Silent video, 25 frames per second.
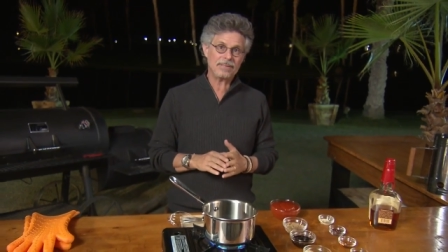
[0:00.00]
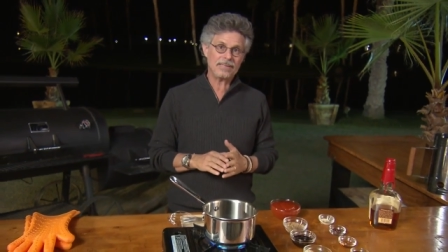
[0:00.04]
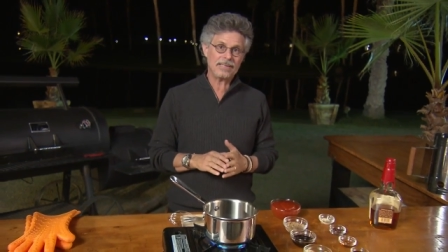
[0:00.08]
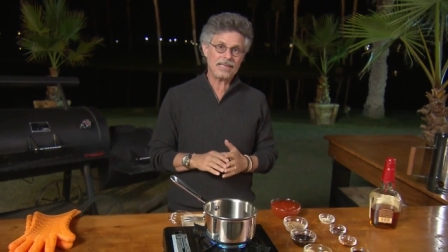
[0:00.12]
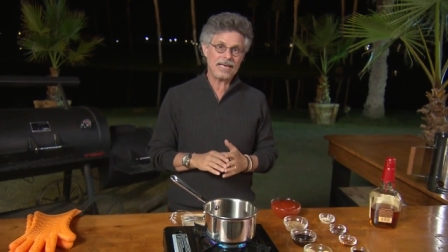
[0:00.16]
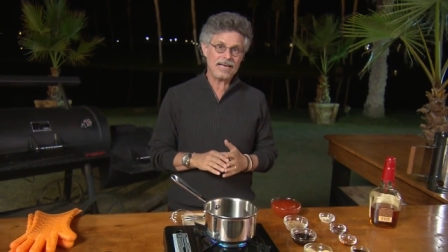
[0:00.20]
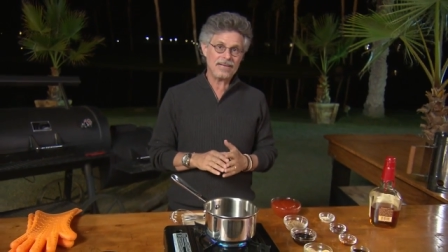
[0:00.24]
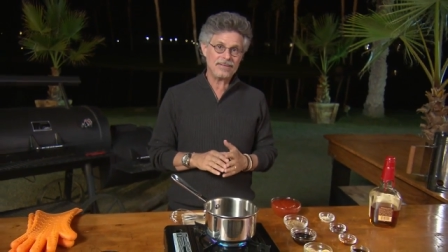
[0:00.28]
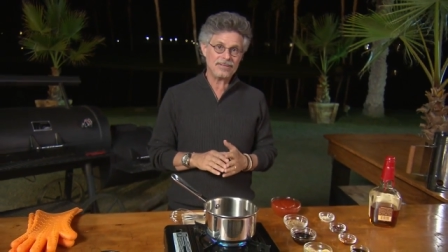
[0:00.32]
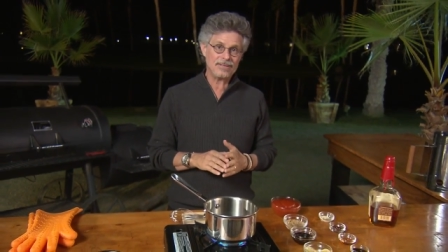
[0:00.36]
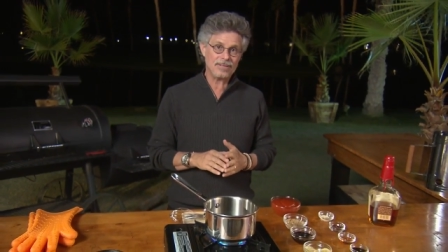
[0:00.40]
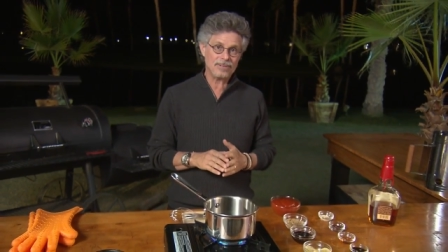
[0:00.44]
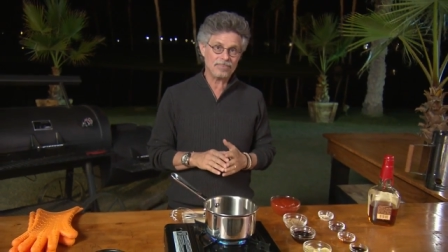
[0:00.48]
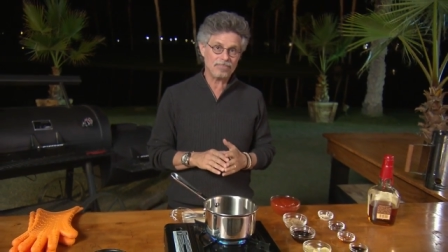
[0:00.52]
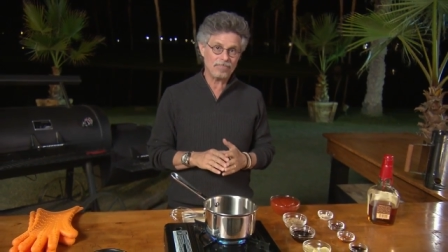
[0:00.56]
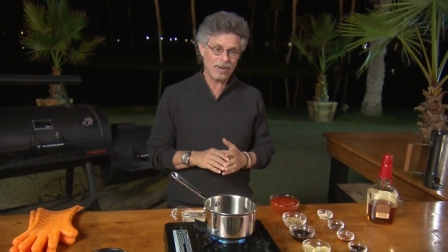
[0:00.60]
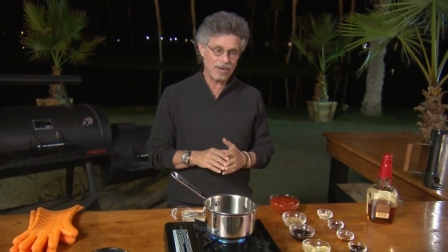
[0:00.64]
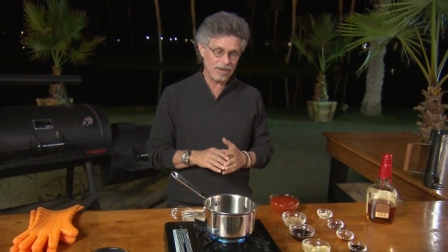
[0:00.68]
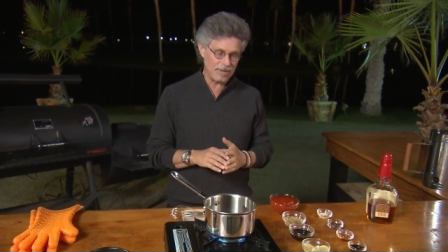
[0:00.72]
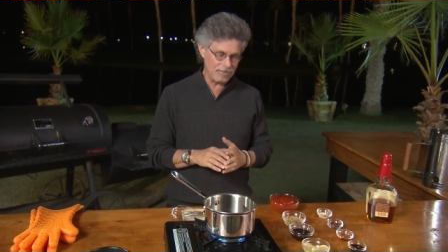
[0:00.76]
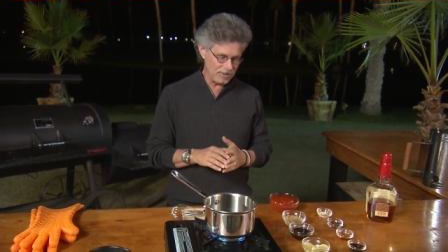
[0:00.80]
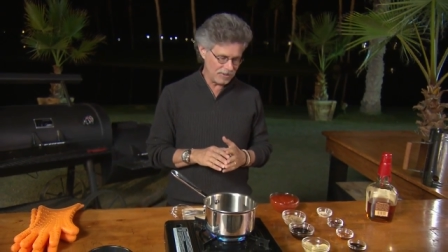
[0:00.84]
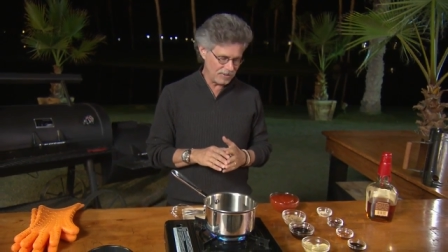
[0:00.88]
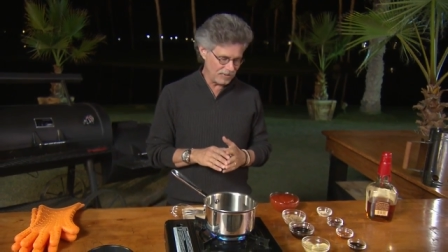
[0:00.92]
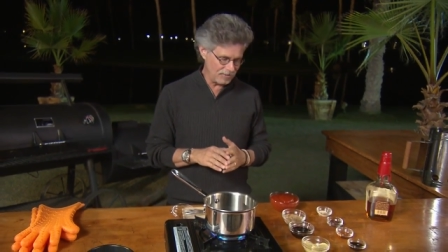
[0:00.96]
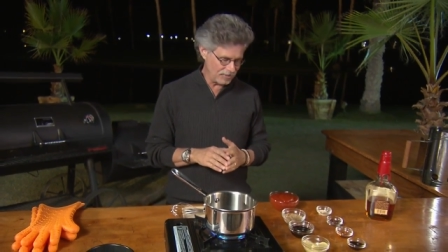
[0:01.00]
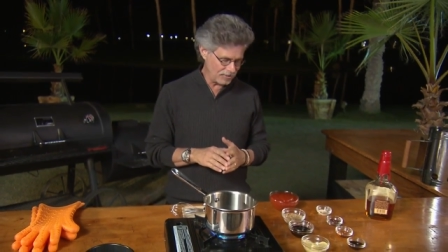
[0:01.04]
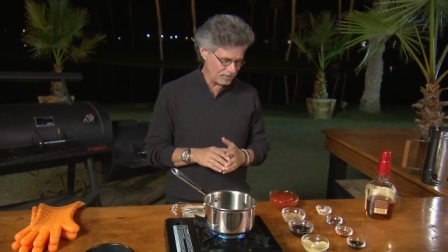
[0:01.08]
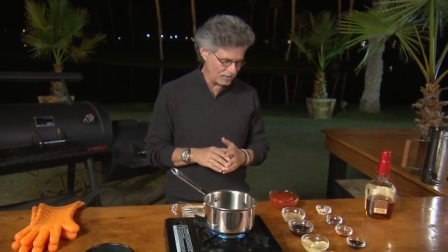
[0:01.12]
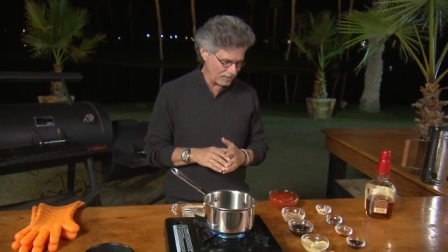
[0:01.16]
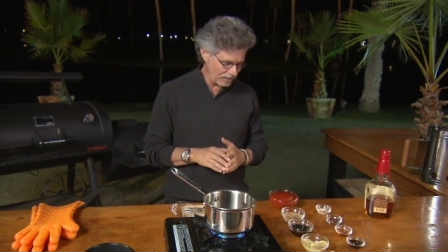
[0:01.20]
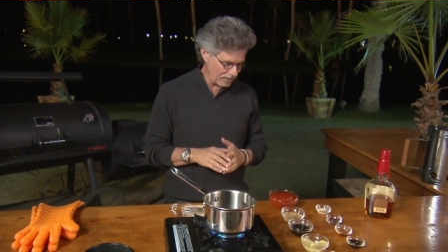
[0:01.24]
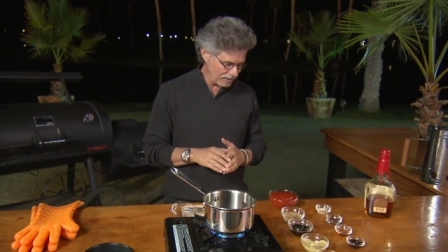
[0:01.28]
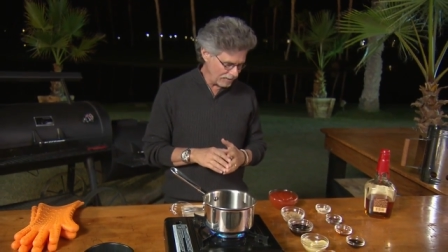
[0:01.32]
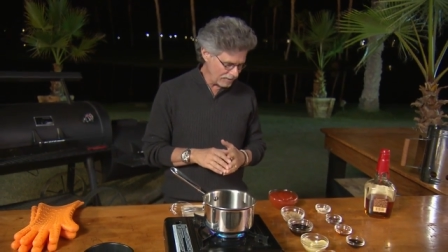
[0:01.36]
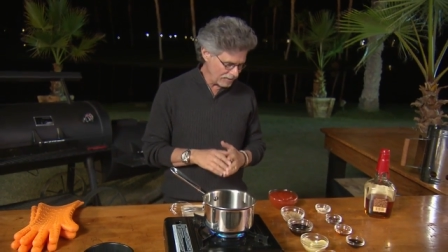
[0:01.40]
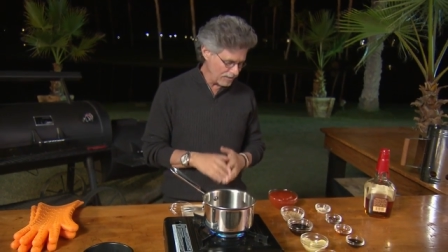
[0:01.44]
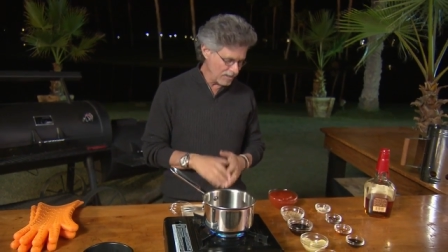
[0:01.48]
molasses barbecue
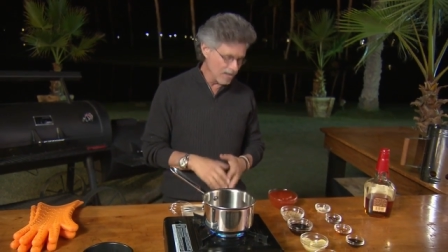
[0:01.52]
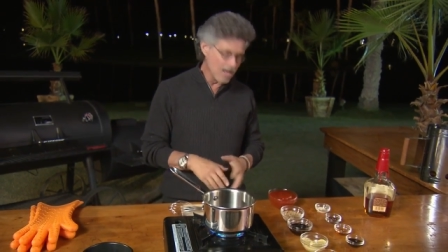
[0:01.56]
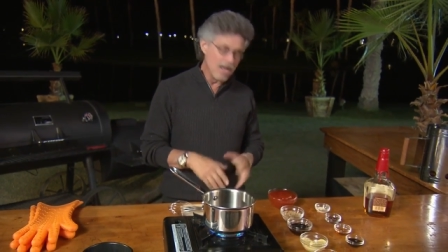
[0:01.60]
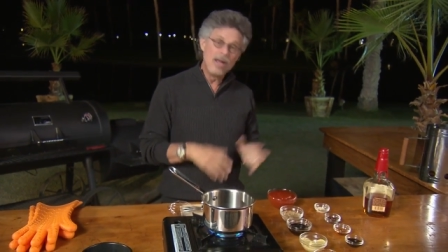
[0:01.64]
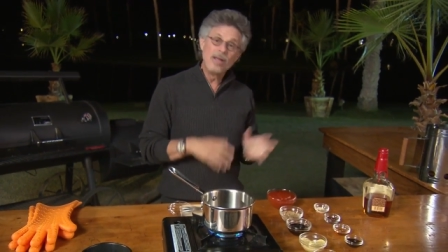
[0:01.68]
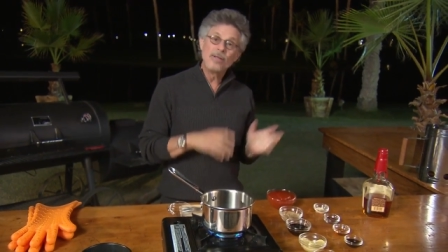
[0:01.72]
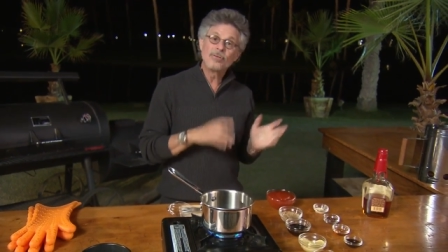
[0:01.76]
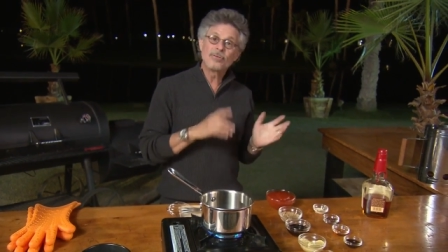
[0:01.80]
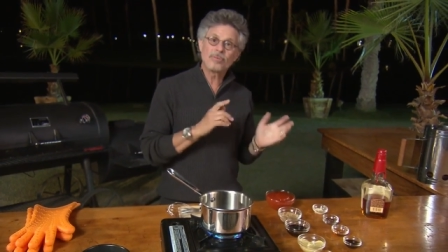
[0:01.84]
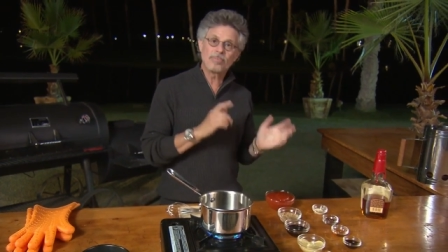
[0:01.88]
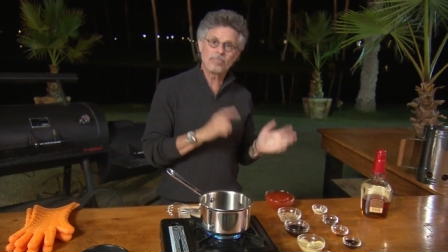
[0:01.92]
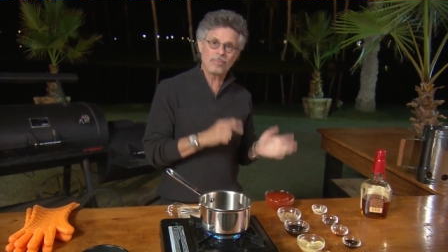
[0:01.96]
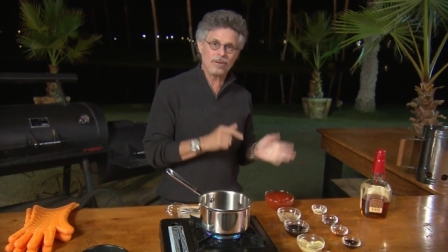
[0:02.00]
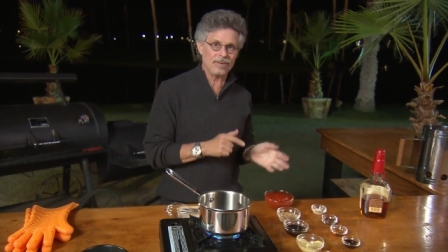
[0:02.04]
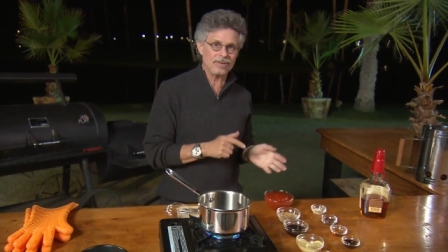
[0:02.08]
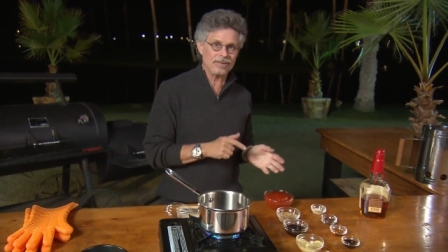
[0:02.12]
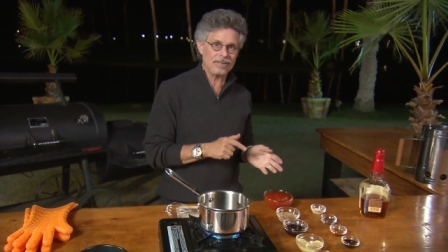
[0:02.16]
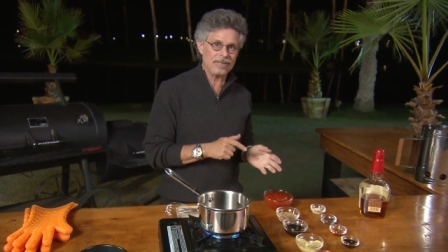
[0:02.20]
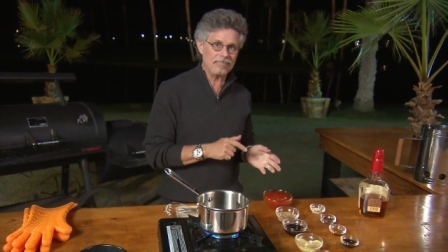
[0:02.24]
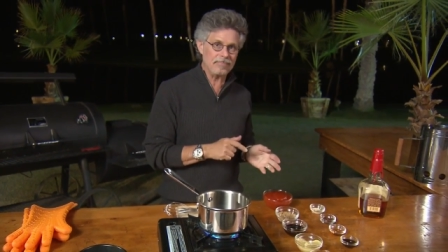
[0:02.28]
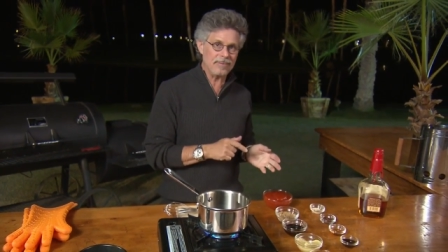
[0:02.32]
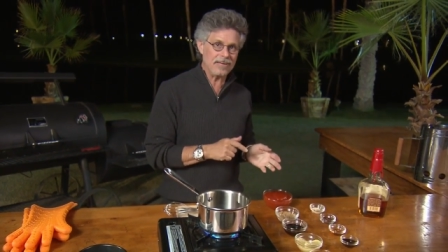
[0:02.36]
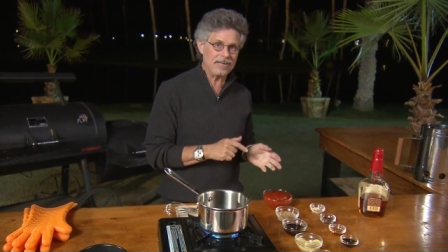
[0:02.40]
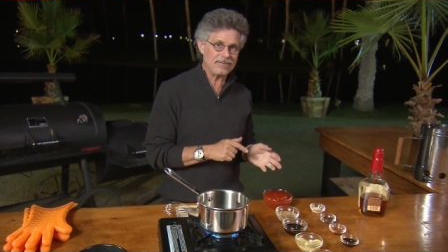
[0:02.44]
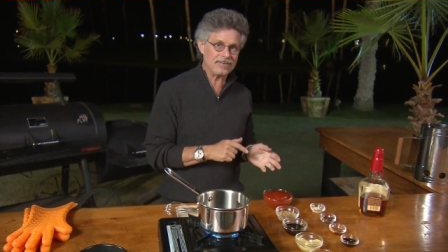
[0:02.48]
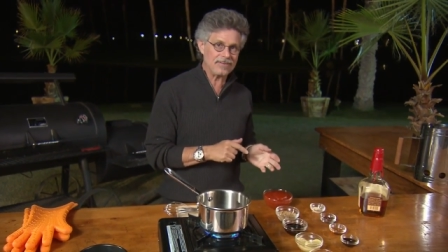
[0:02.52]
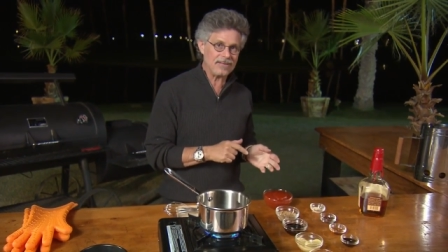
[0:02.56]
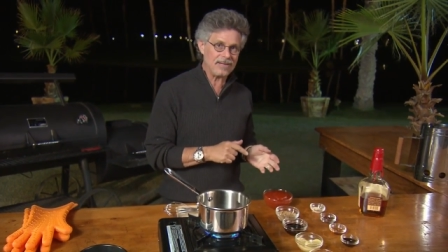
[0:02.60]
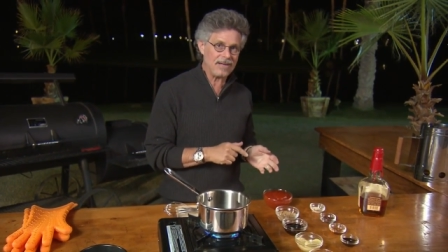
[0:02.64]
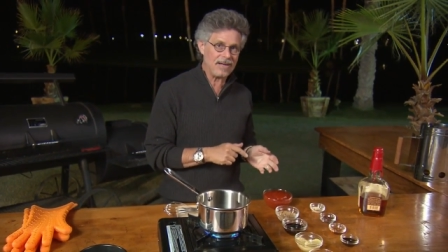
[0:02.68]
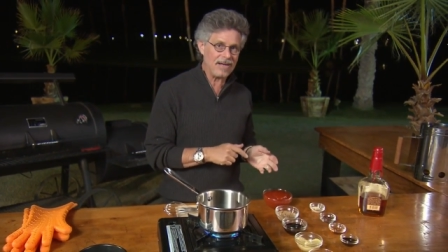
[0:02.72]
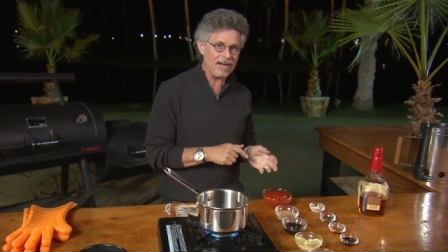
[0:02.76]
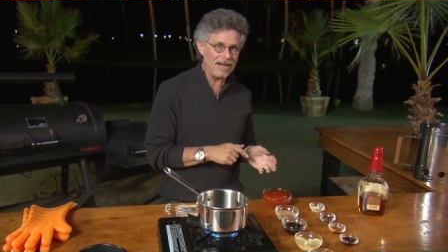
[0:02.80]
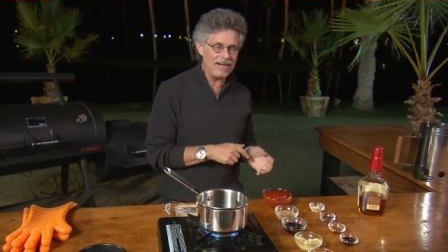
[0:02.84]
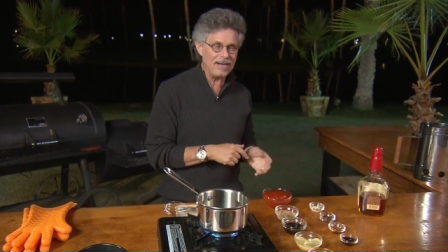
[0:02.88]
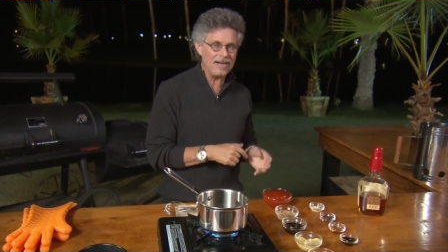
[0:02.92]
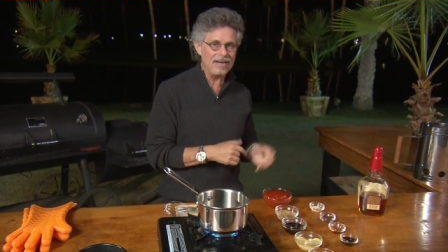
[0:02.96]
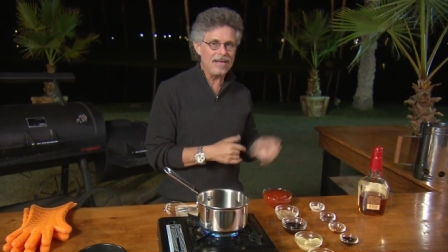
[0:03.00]
sauce Chipotle makes it
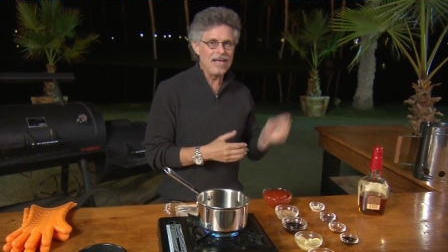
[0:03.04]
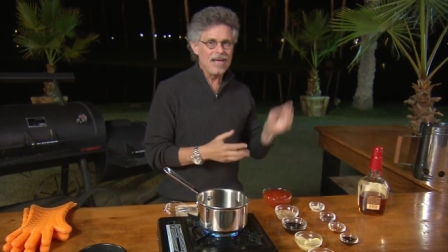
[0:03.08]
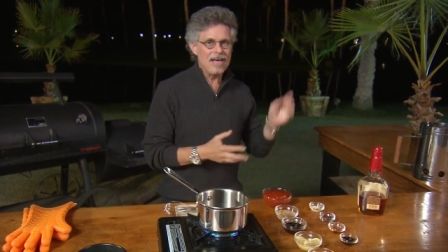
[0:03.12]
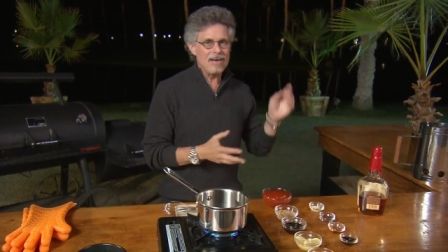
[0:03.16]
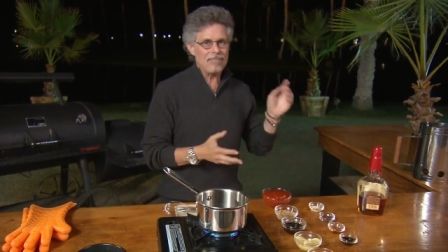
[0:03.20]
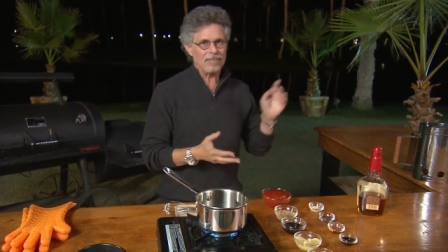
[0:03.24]
hot.